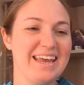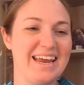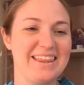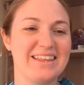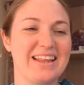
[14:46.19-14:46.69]

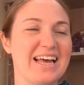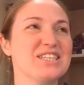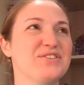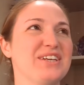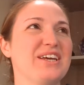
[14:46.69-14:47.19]
In the
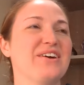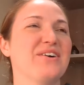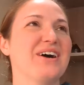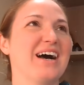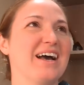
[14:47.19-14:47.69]
last
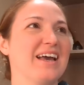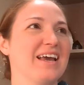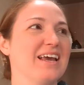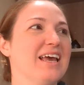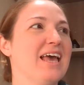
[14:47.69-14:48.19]
video,
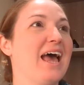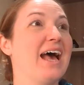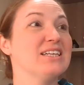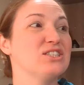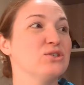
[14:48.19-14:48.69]
I
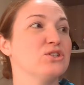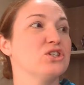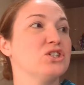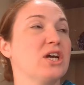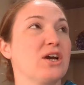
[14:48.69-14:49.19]
asked you to
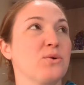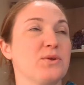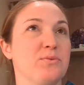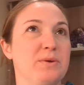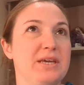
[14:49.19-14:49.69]
share
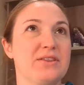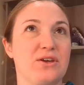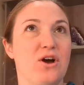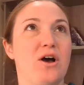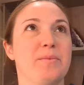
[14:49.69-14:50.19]
with me in the
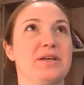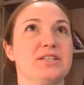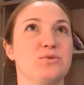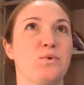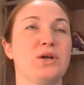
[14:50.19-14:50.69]

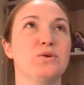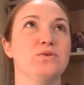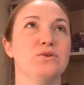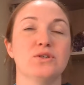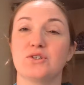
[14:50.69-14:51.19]
comments what you
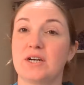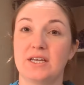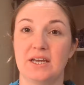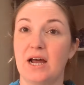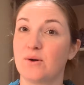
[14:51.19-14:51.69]
do to try to
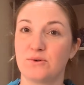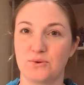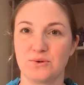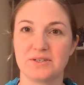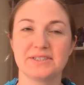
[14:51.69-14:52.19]
get
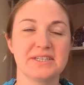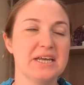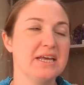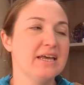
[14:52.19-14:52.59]
outdoors.